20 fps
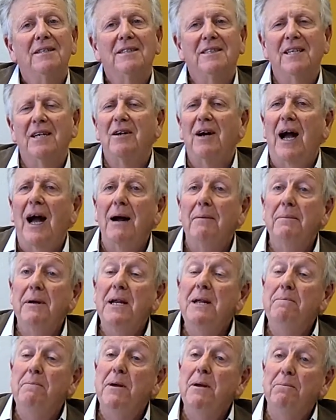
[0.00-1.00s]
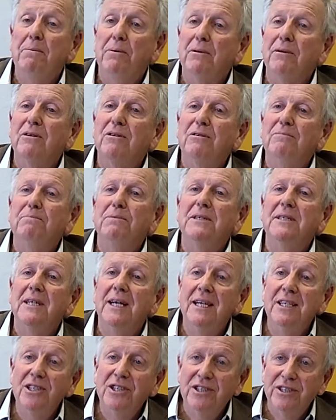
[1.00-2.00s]
So how many people could
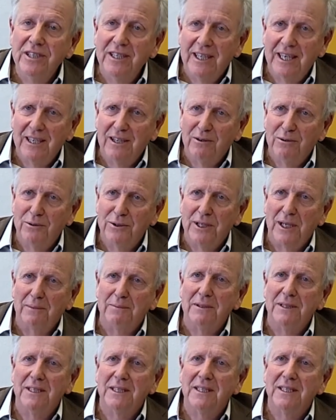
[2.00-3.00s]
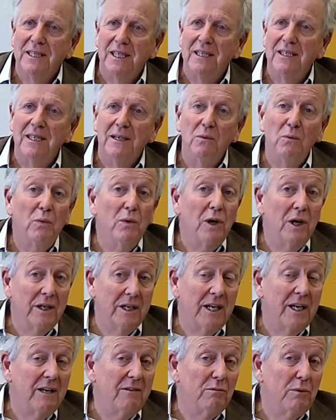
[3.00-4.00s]
potentially get caught up in Sunday
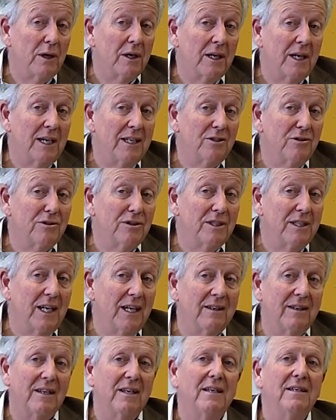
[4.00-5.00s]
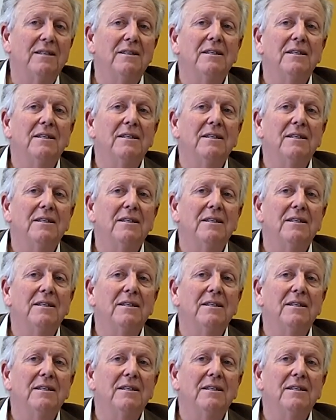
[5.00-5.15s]
working of one kind or another